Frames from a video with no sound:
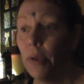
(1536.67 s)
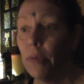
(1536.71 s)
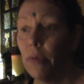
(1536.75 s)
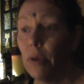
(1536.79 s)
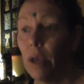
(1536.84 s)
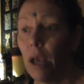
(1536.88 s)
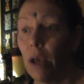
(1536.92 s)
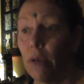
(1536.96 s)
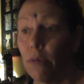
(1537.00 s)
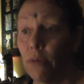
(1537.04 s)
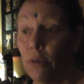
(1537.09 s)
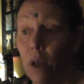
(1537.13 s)

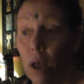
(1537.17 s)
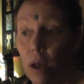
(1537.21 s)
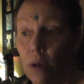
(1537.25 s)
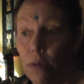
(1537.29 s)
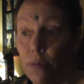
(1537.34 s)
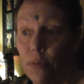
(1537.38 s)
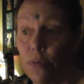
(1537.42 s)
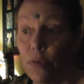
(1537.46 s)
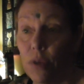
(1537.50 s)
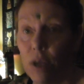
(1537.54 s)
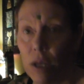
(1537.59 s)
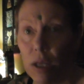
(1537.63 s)
We have
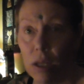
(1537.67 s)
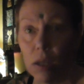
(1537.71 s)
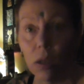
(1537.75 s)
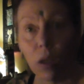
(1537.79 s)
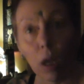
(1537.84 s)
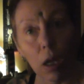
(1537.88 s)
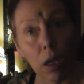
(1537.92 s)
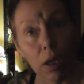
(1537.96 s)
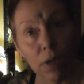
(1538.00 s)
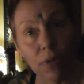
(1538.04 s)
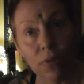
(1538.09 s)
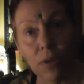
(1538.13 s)
love
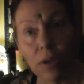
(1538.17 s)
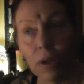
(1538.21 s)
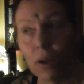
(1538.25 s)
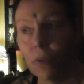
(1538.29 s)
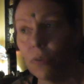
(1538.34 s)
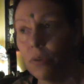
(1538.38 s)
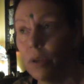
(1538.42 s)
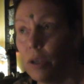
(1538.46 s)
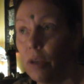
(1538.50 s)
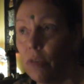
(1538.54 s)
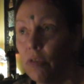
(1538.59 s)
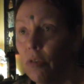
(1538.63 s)
in us. And
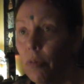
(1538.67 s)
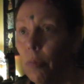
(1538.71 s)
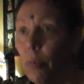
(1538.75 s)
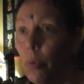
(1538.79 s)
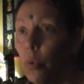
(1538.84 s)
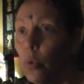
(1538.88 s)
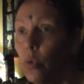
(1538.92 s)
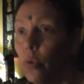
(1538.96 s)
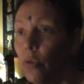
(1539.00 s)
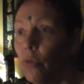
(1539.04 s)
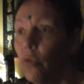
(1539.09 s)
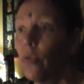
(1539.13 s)
I think it's
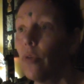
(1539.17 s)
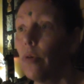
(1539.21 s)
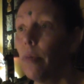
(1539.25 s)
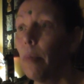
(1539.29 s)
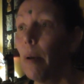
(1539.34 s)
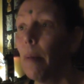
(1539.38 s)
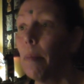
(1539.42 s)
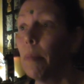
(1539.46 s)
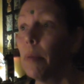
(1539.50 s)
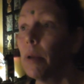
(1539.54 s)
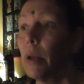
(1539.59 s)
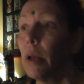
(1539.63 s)
important to
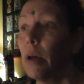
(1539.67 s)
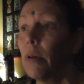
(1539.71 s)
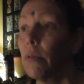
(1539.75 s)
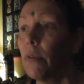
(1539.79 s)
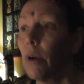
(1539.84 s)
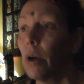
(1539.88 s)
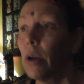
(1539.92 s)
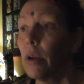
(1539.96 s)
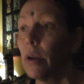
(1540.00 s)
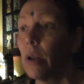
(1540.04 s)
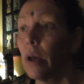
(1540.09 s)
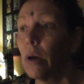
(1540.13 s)
remember that
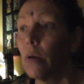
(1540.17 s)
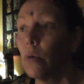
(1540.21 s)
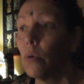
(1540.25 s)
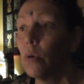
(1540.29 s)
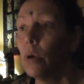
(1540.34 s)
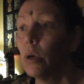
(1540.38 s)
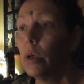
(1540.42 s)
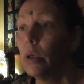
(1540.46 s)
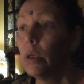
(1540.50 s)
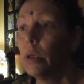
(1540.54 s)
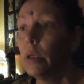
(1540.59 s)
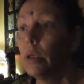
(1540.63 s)
right now.